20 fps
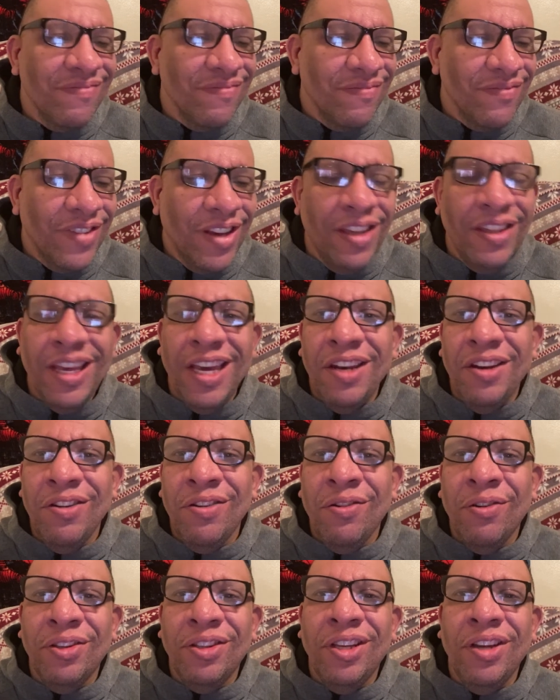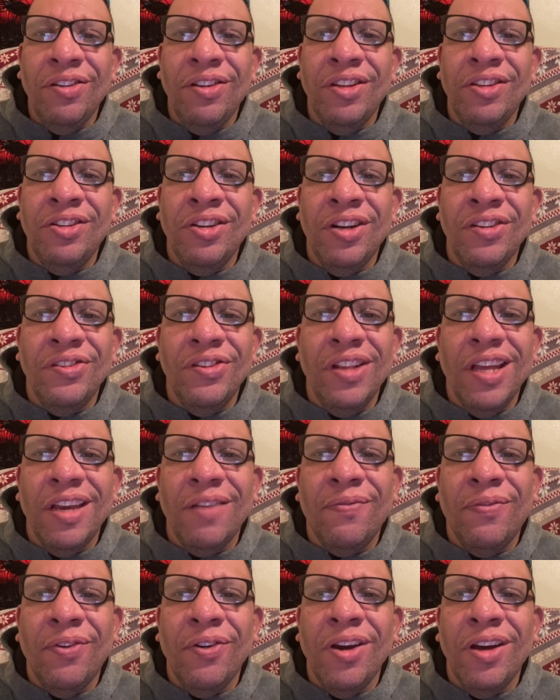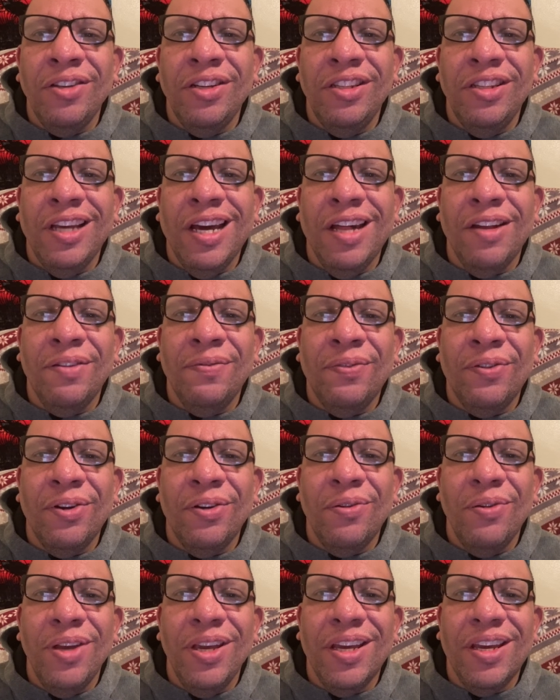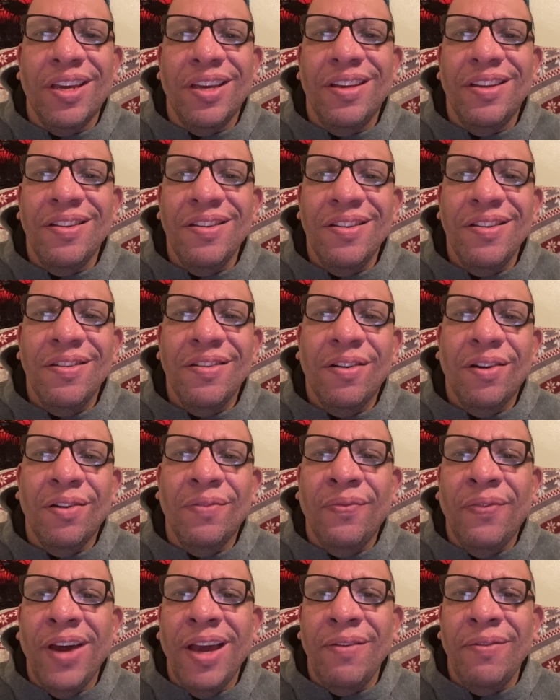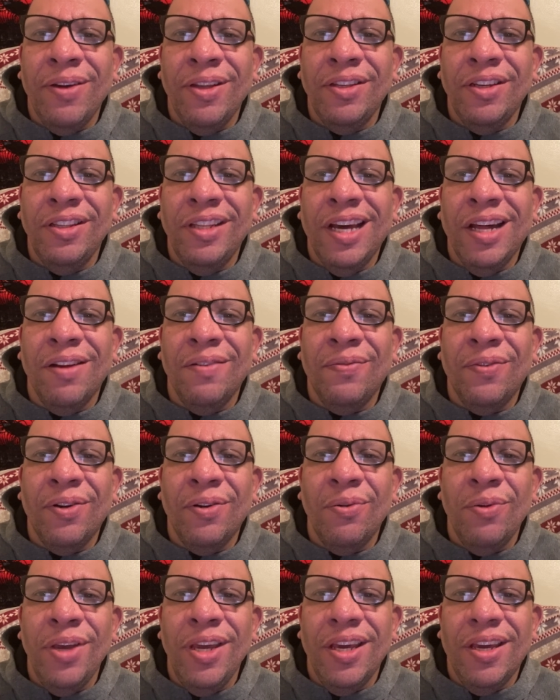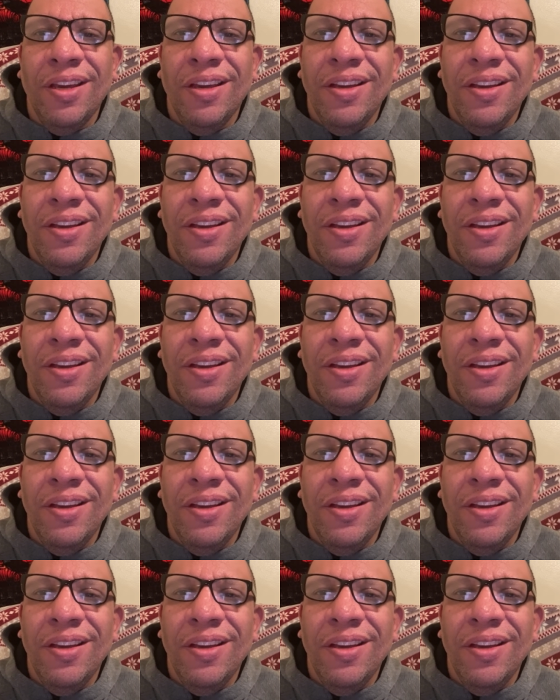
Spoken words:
Because I know hotel, they charge you like $400 for a week or $500 for a week.